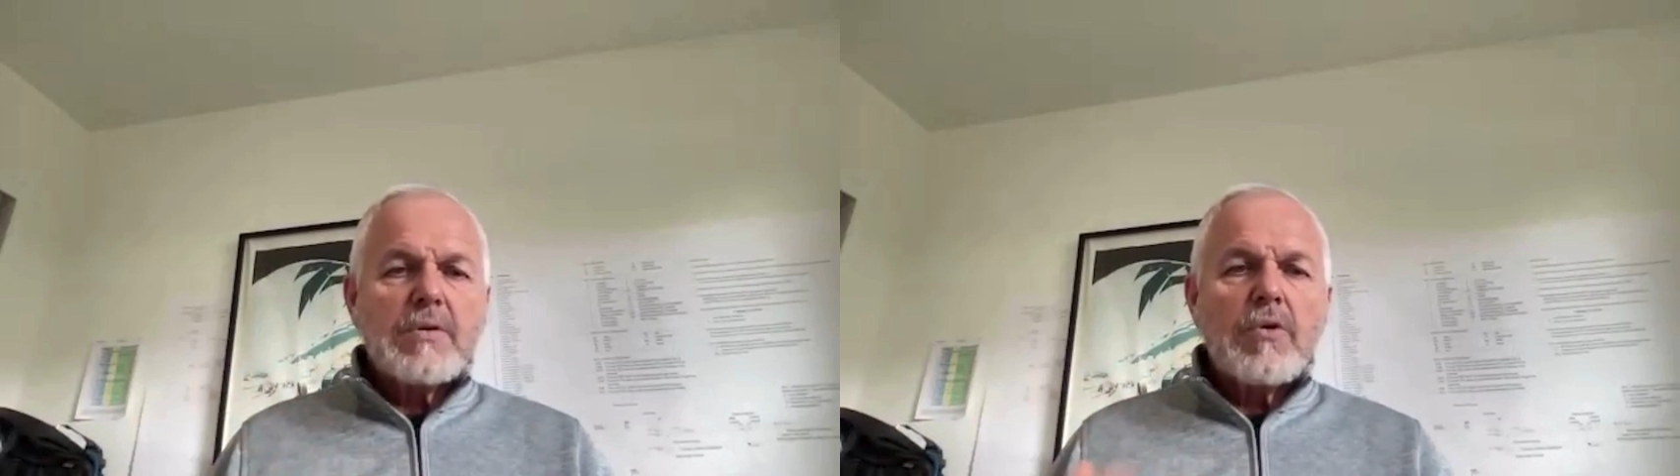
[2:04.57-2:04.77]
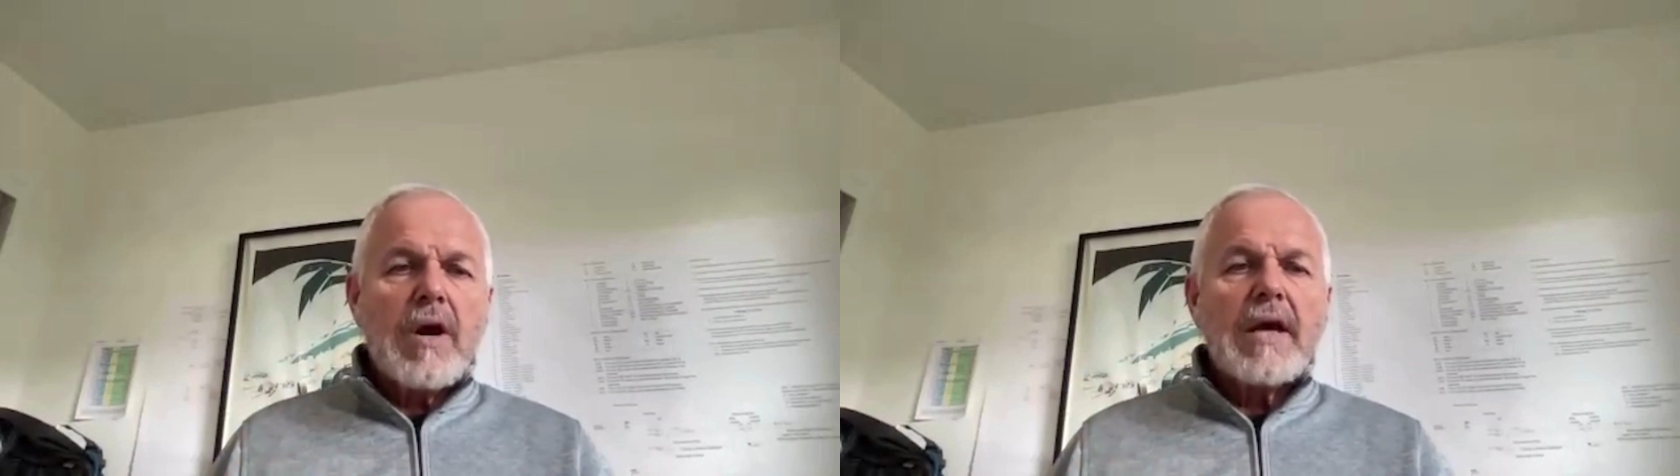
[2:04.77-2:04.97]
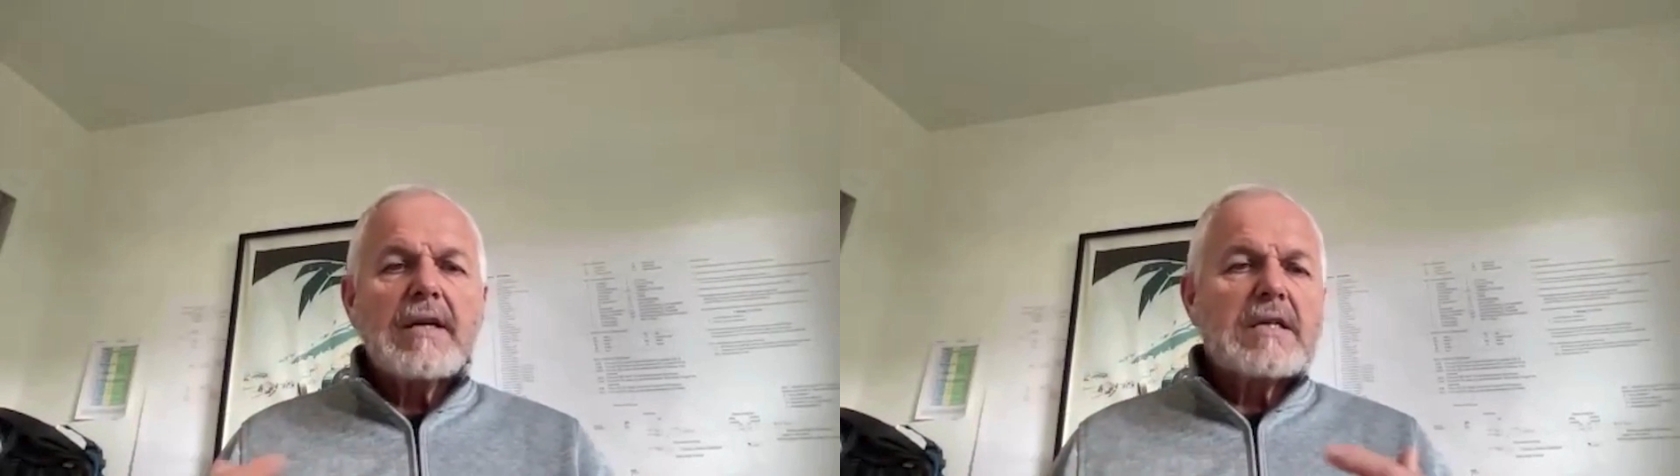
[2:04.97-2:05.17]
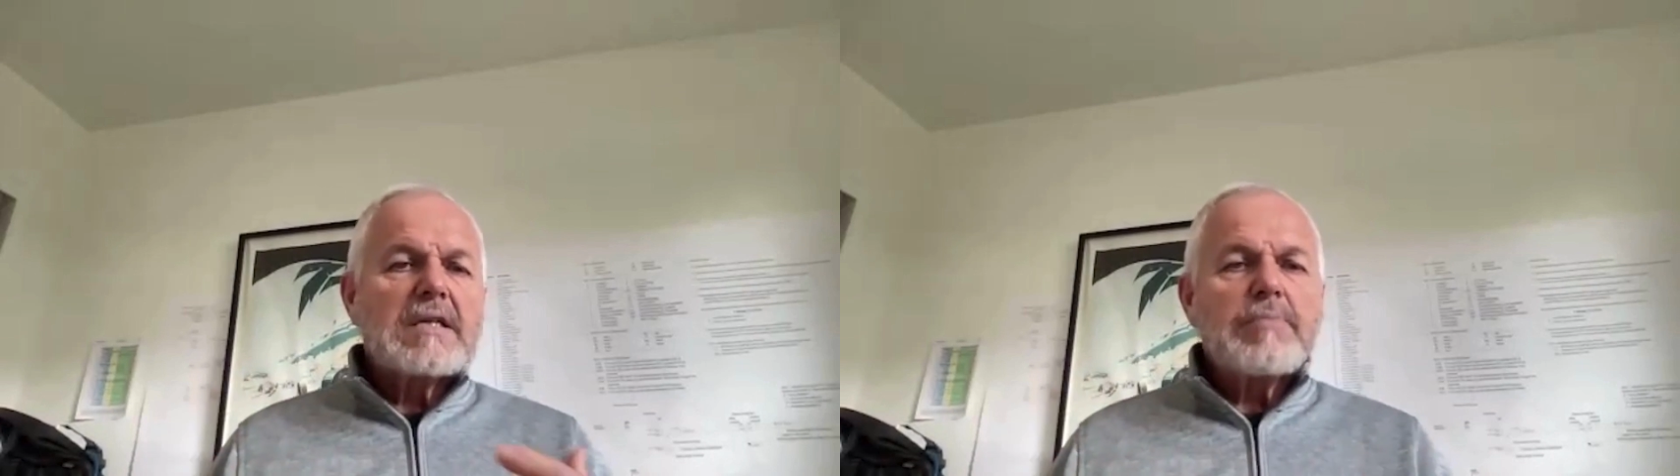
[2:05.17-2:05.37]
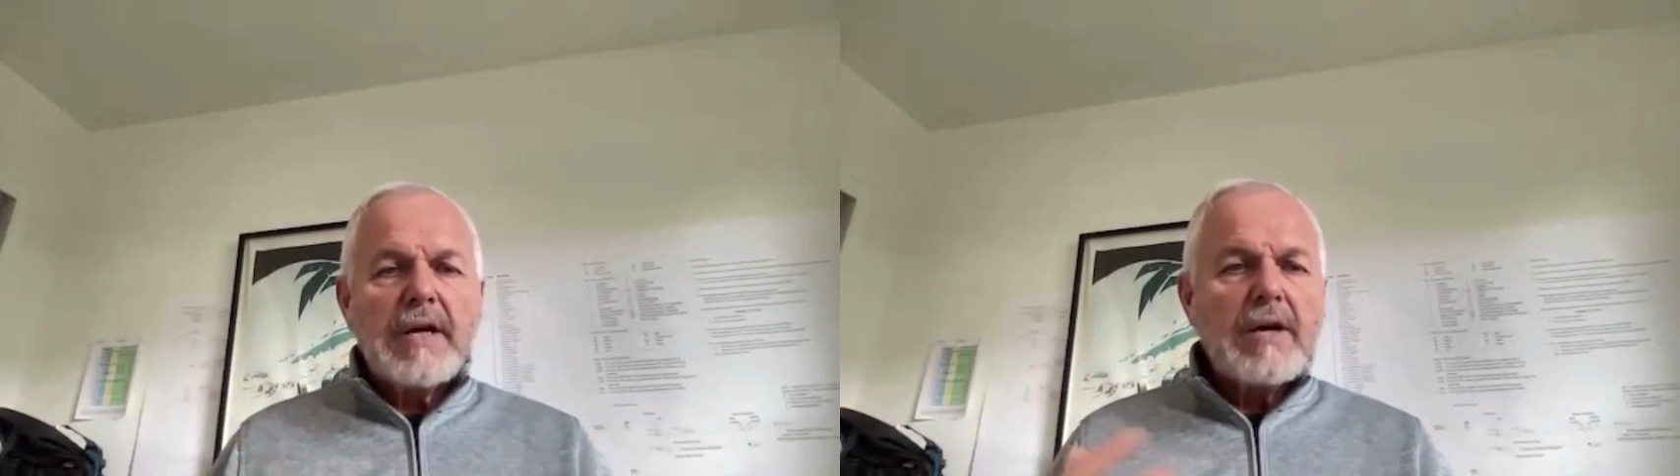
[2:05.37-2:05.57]
where I can
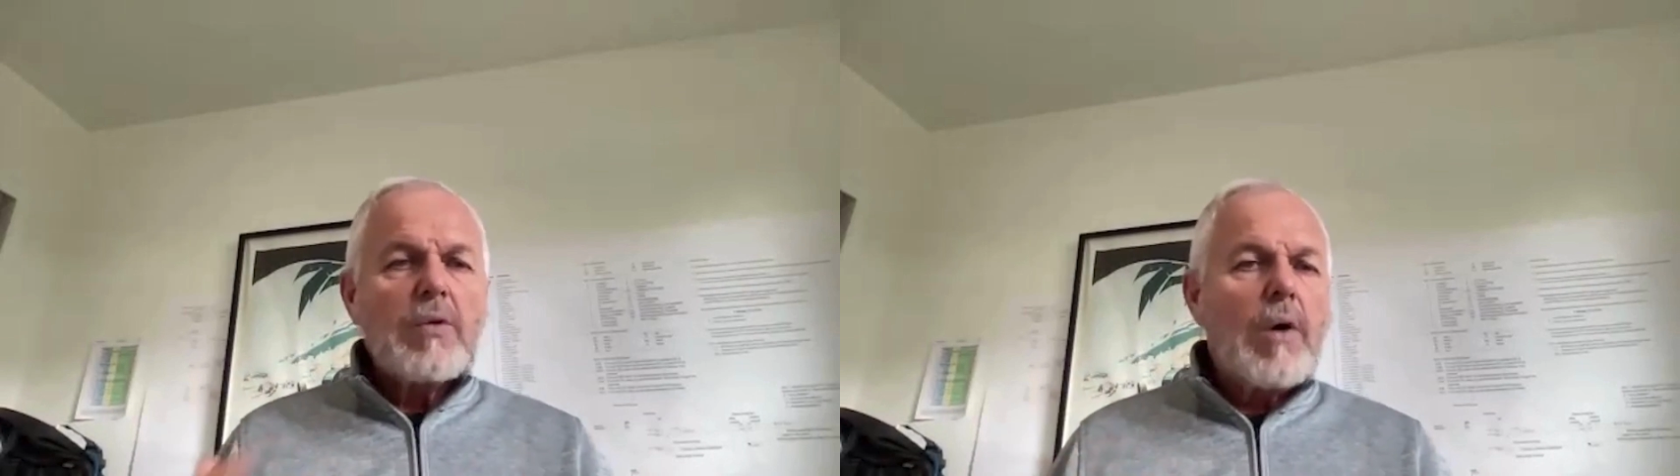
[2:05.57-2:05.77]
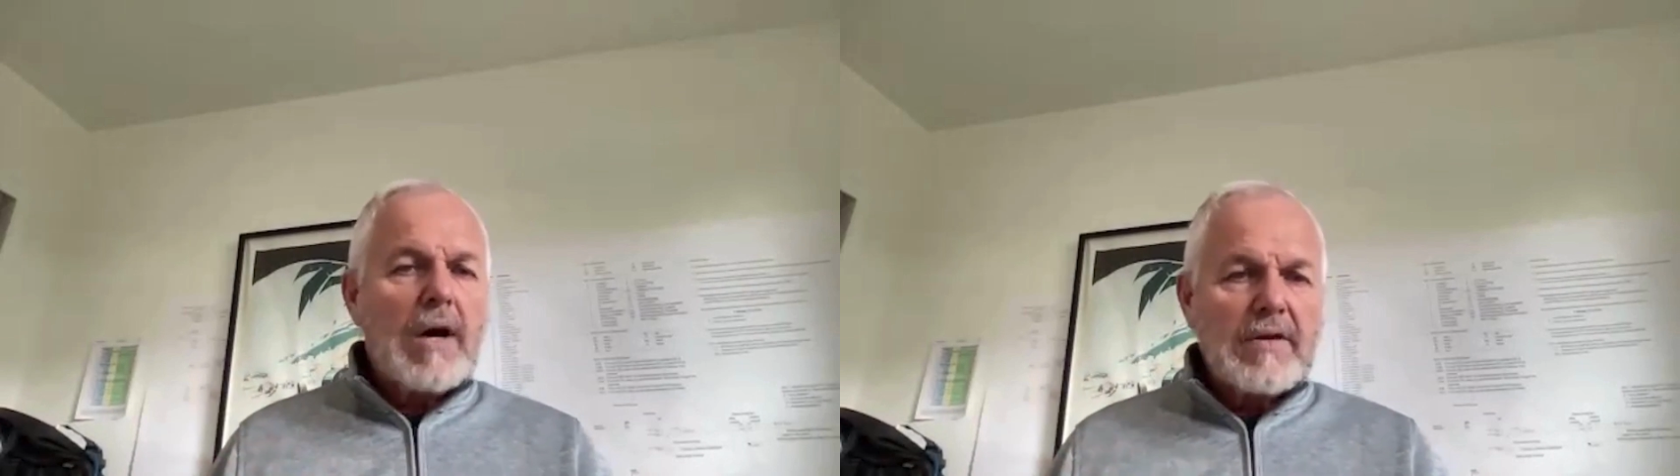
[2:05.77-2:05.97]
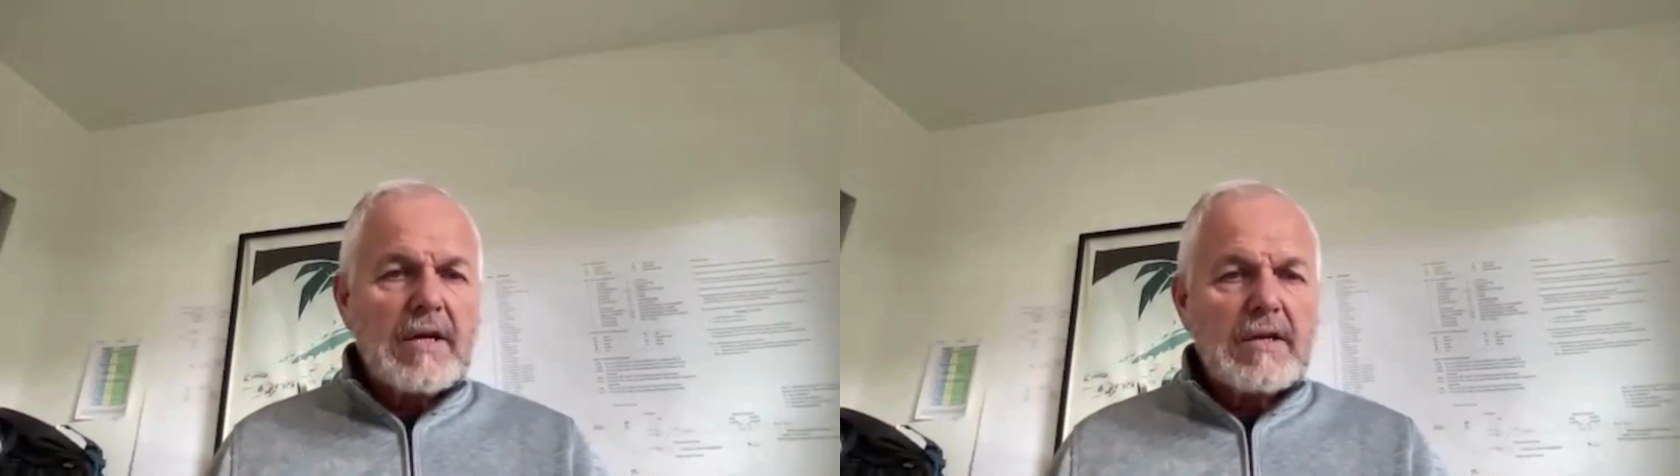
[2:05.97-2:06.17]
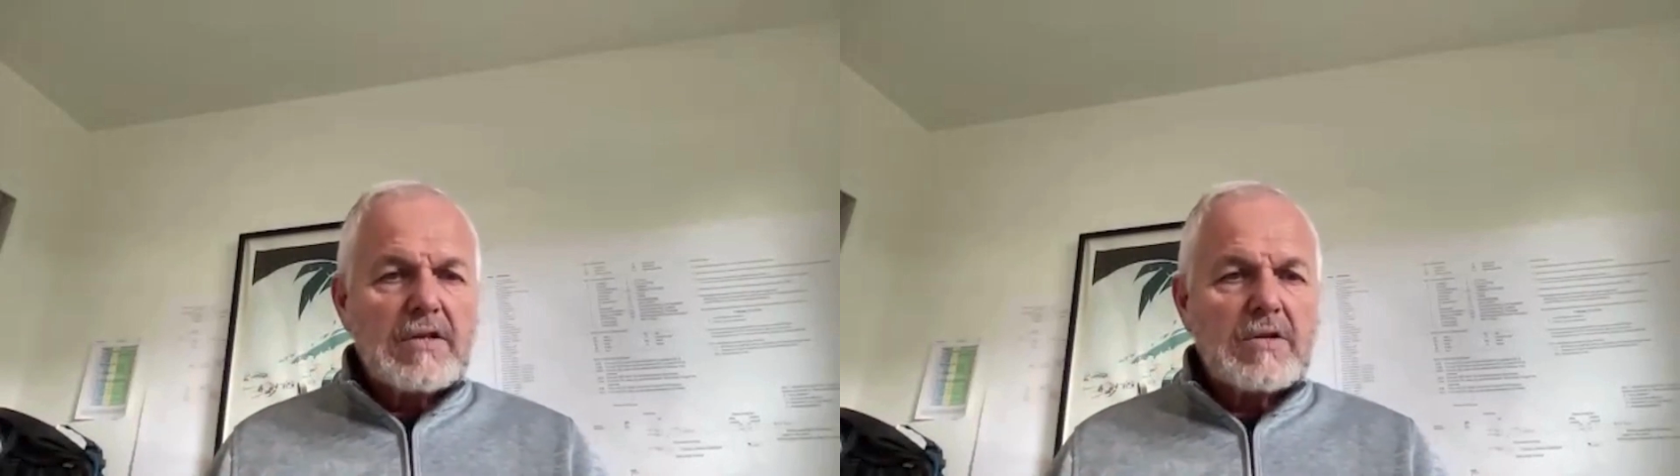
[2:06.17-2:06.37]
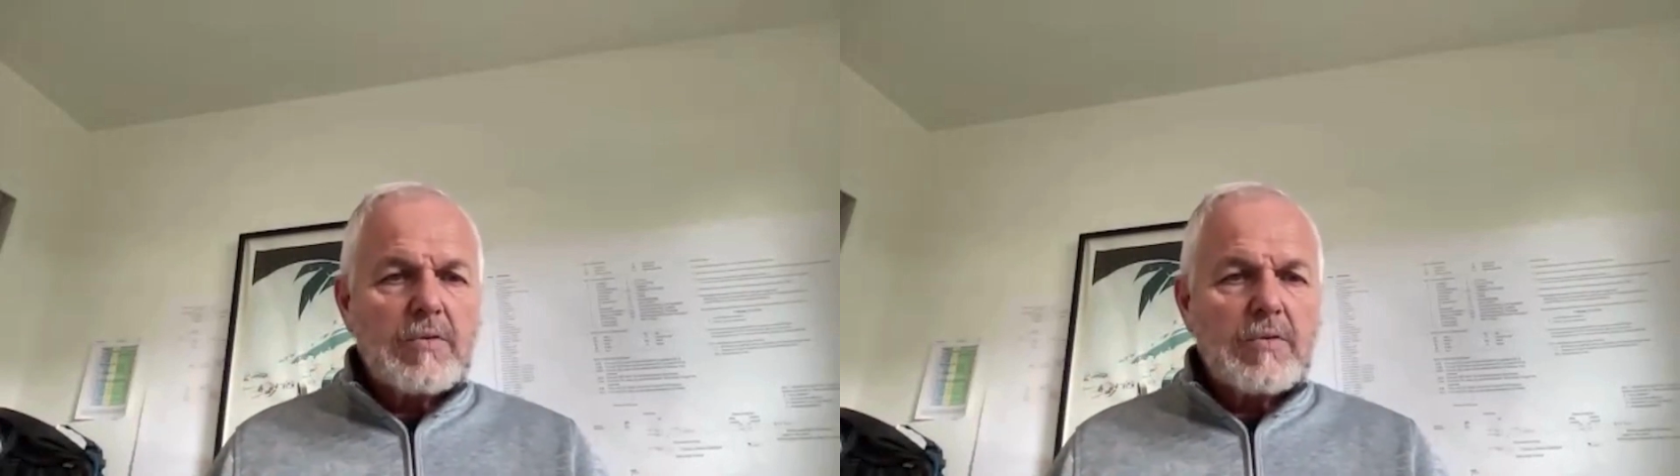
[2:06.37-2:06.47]
explain why that is